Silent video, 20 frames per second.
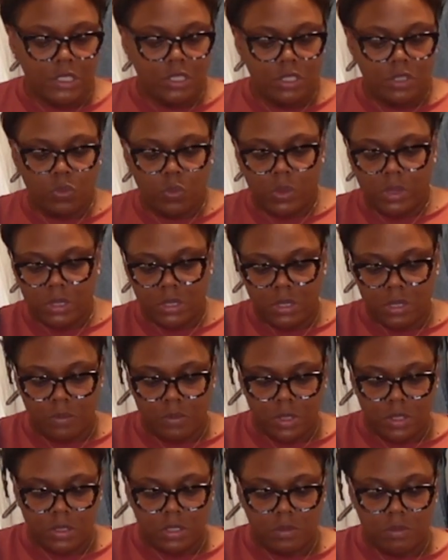just wanted
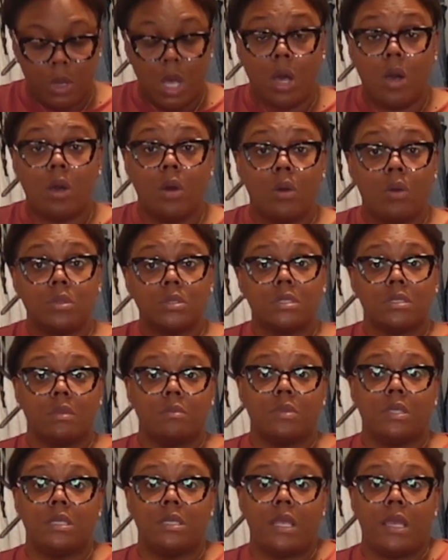something small,
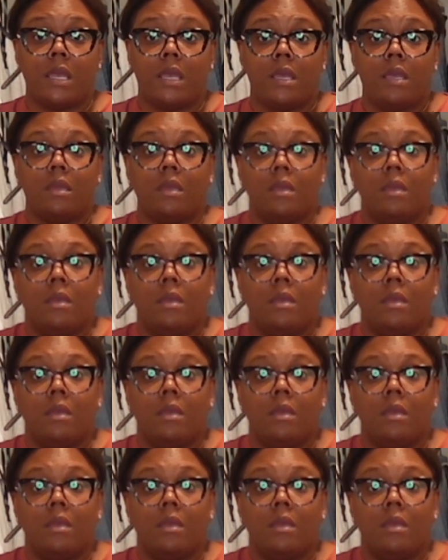something that,